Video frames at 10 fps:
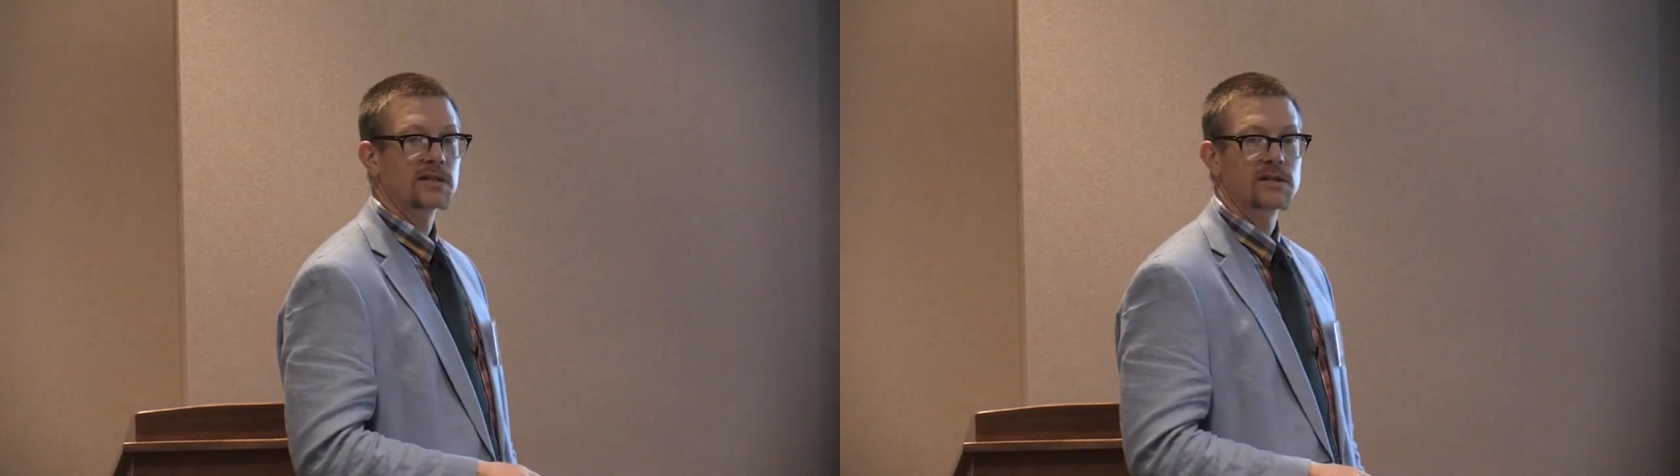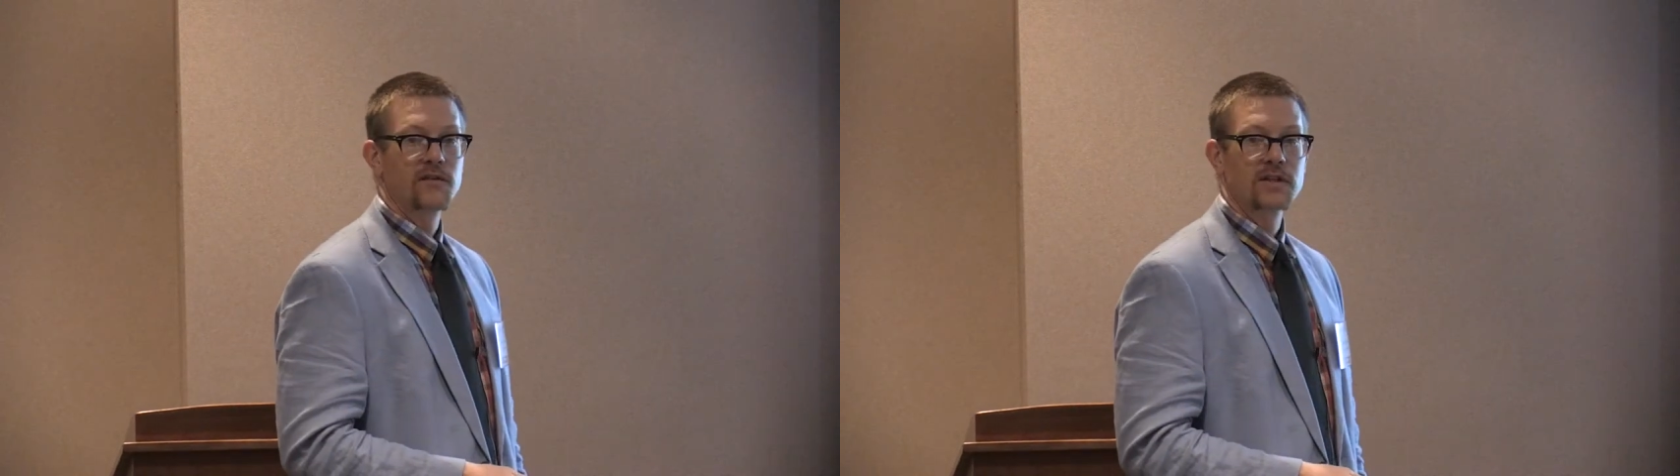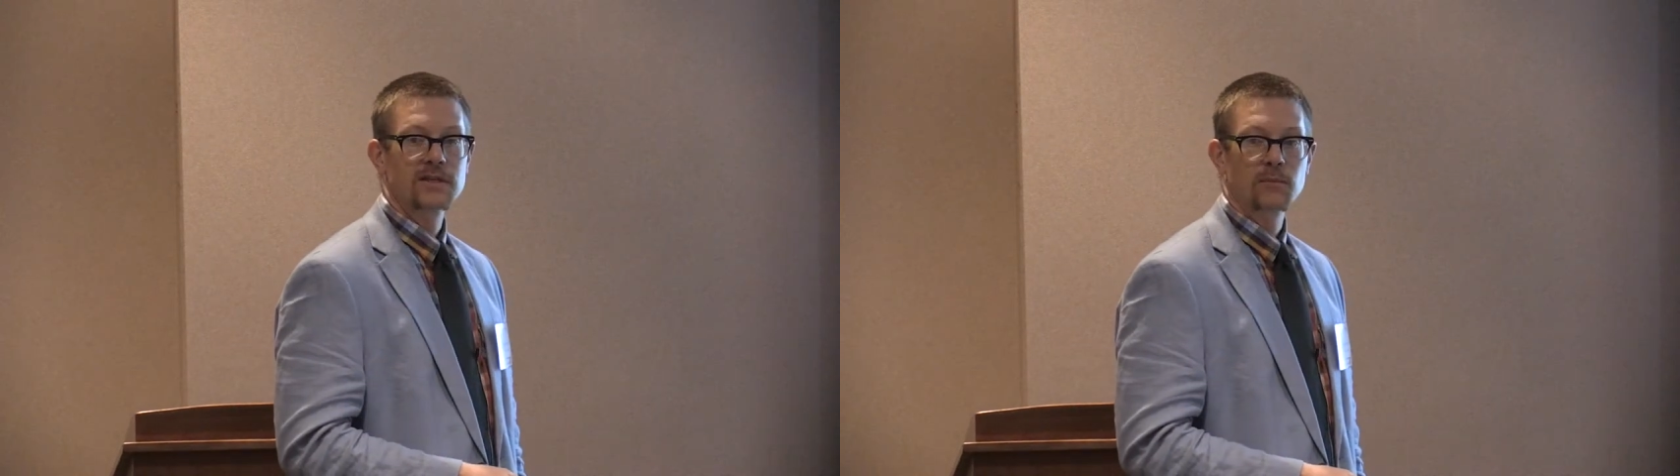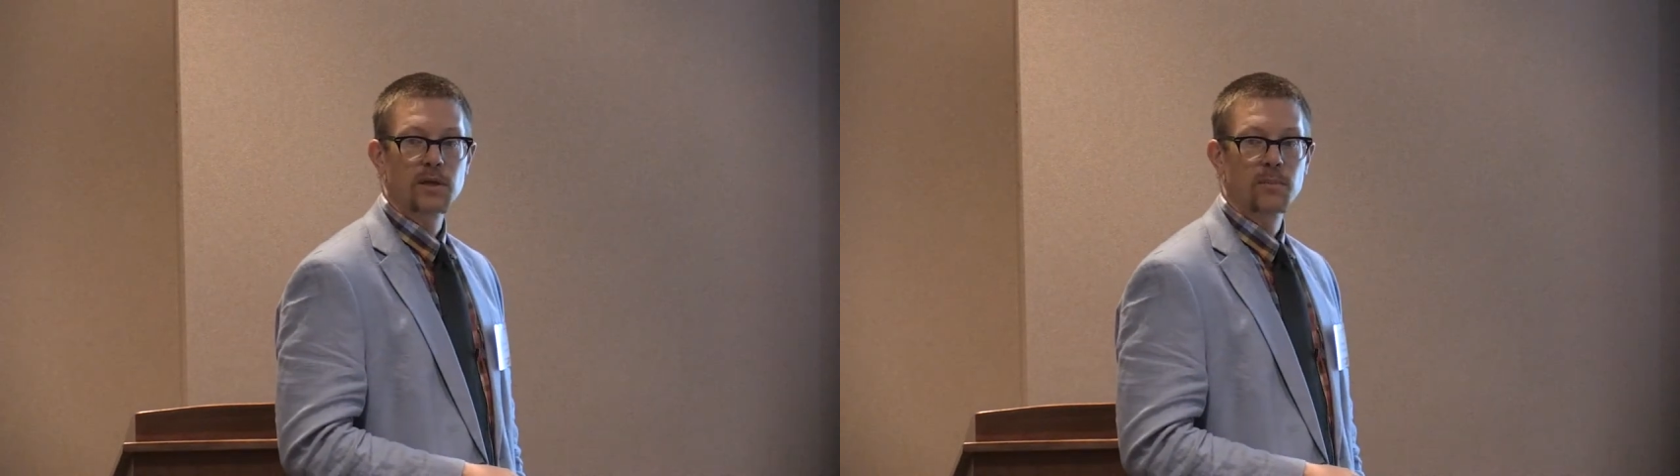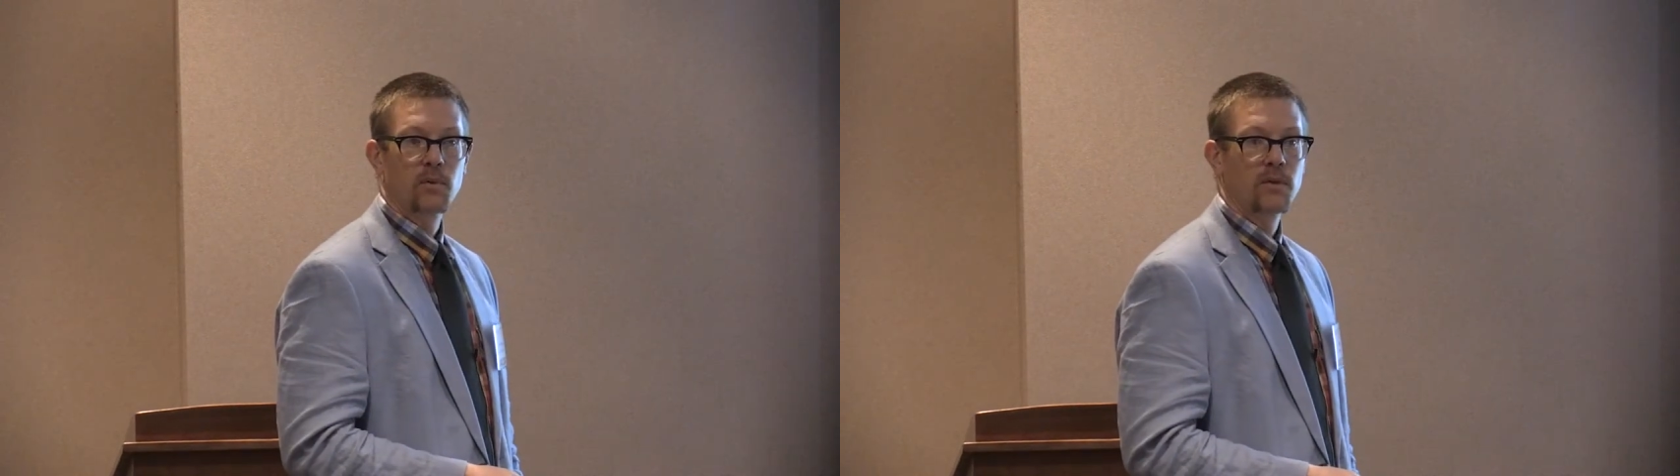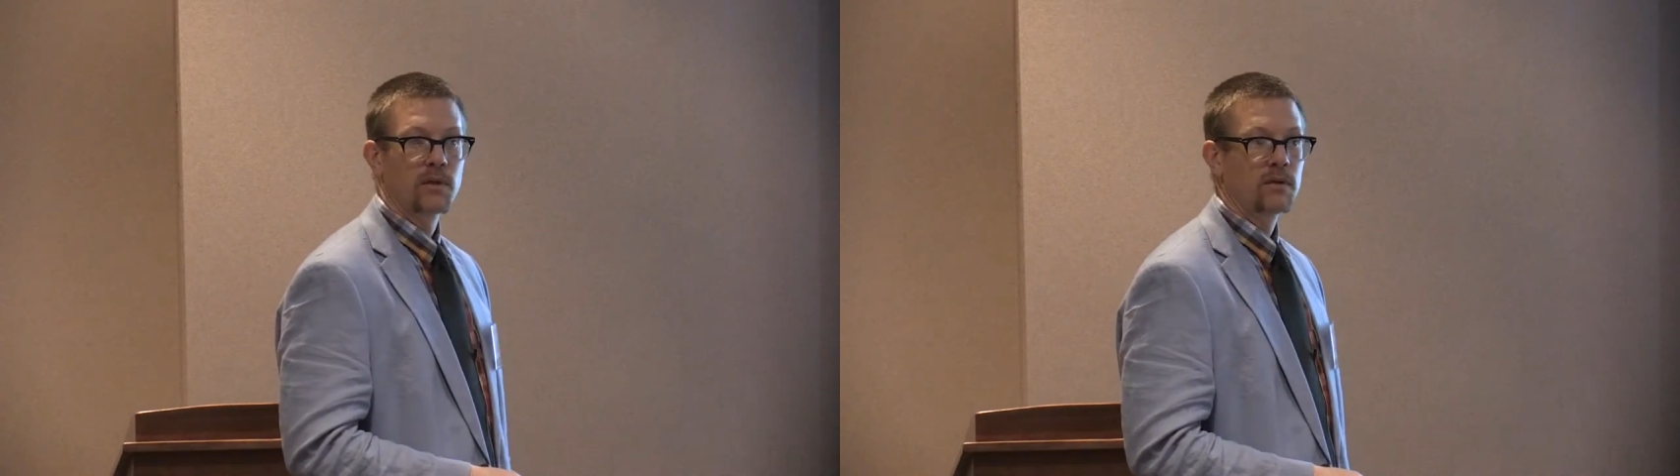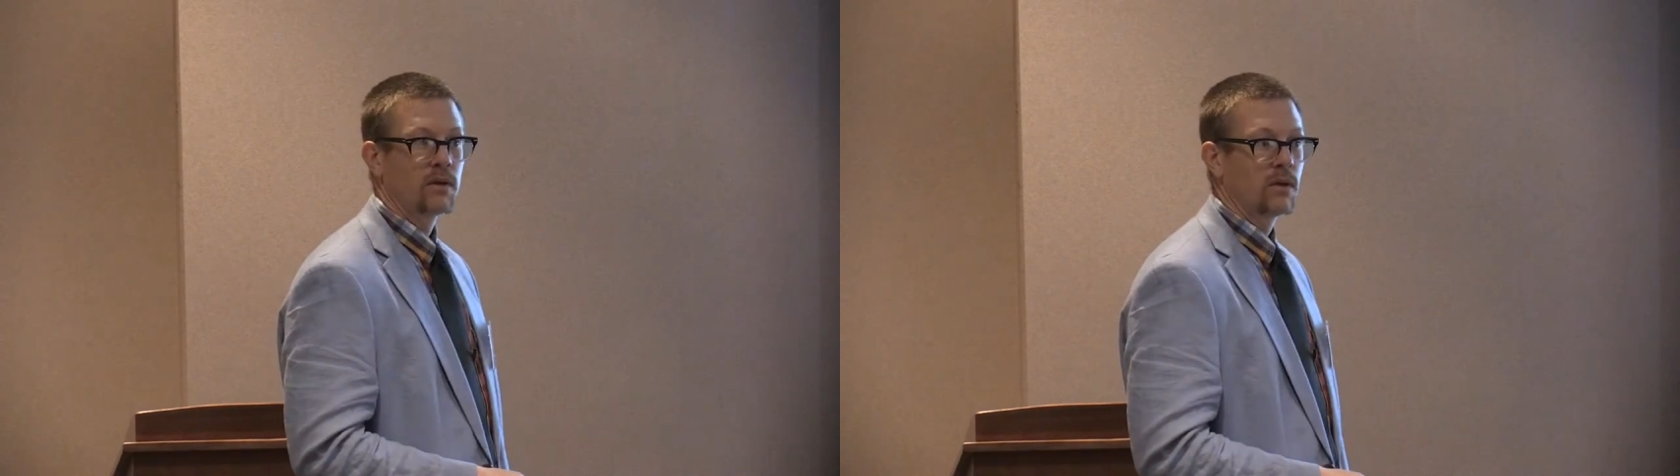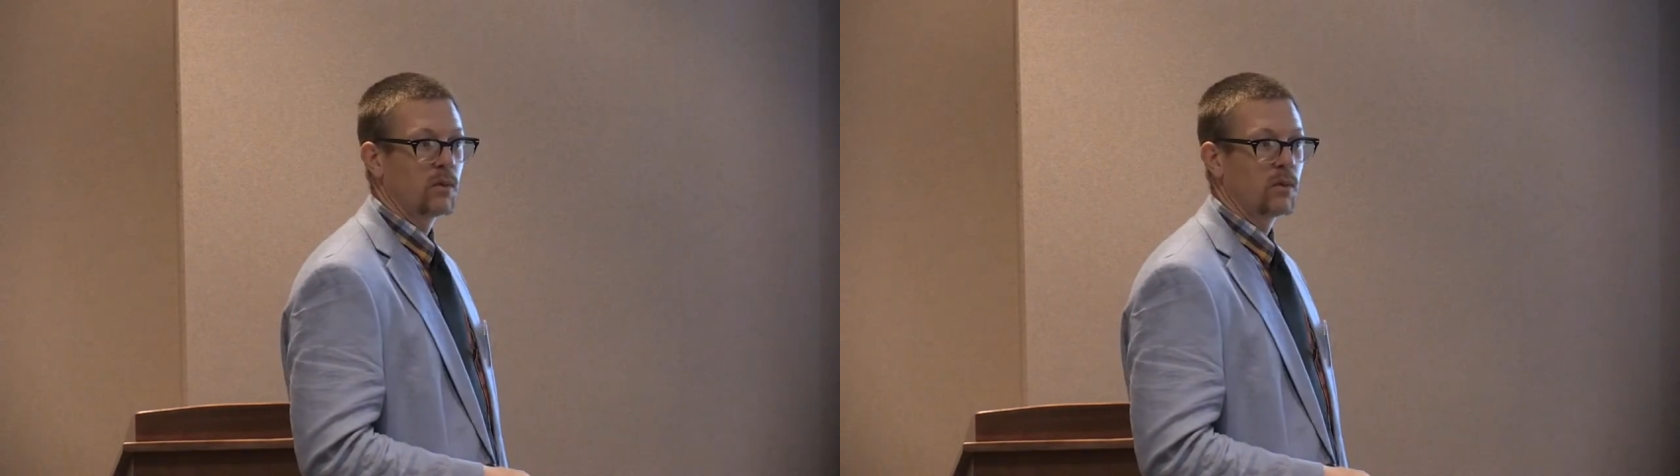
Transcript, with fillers: is convincing people that